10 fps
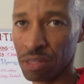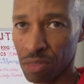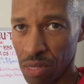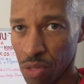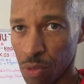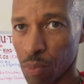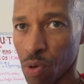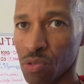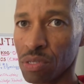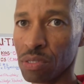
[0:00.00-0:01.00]
the other
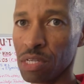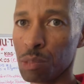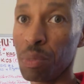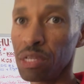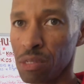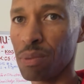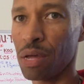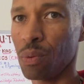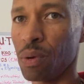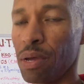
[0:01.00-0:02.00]
person's expense,
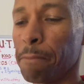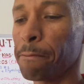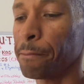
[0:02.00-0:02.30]
by the way.